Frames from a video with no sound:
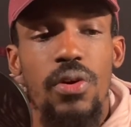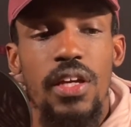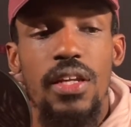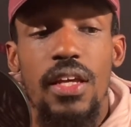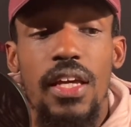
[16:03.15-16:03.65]

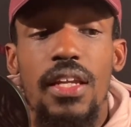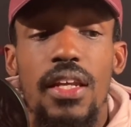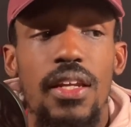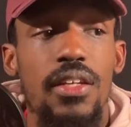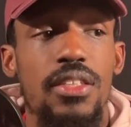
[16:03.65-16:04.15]
He
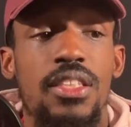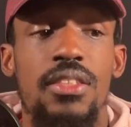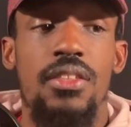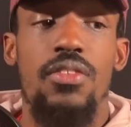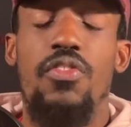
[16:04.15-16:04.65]
did
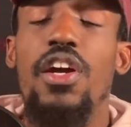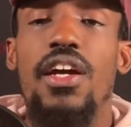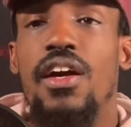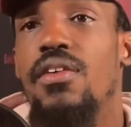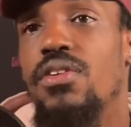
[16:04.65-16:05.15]
the
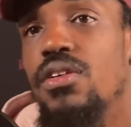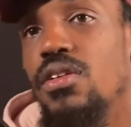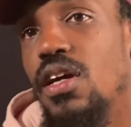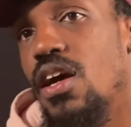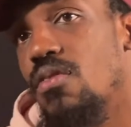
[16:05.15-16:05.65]
red cover,
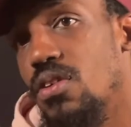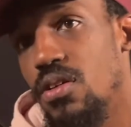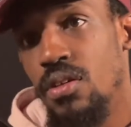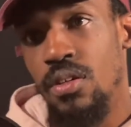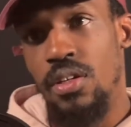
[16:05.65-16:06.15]
the cover
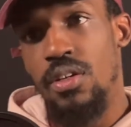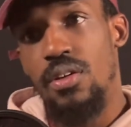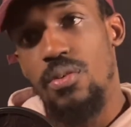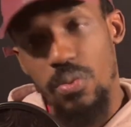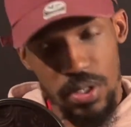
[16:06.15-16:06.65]

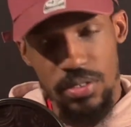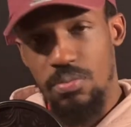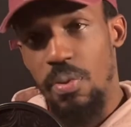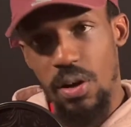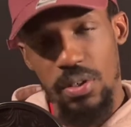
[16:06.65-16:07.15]
with
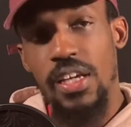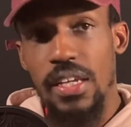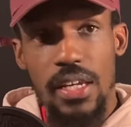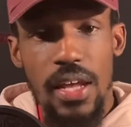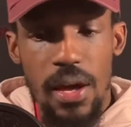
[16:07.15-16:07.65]
he
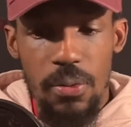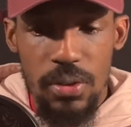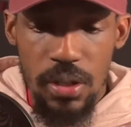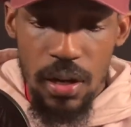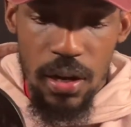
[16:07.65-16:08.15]
did that
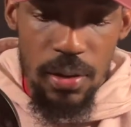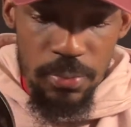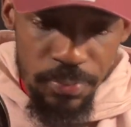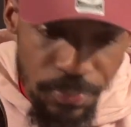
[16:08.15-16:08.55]
one.